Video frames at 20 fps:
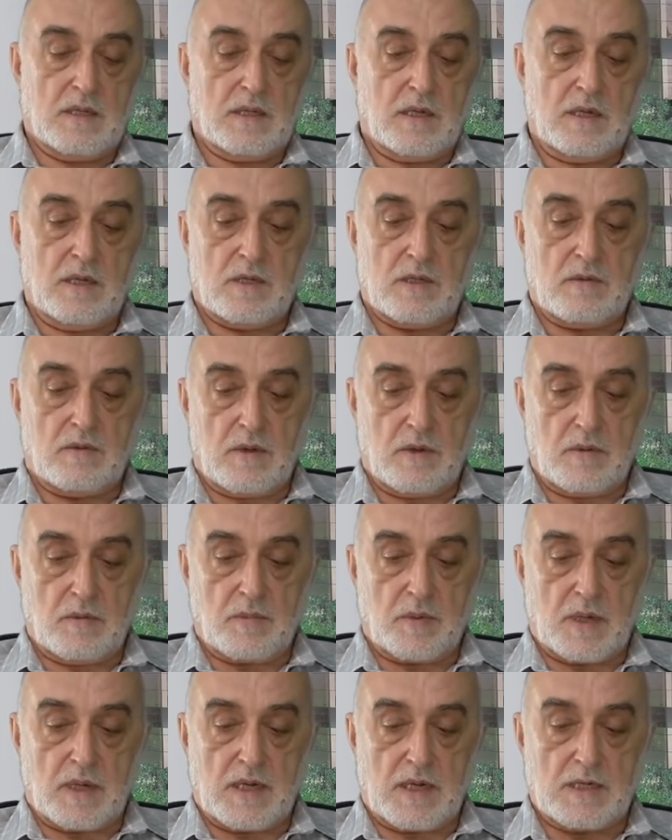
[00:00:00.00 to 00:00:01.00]
And in the
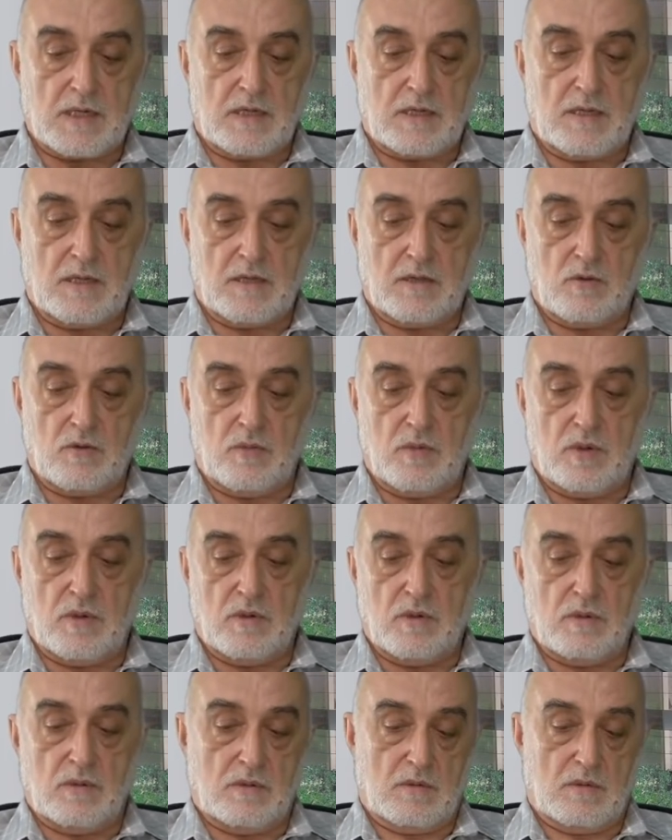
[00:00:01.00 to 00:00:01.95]
future, time will tell.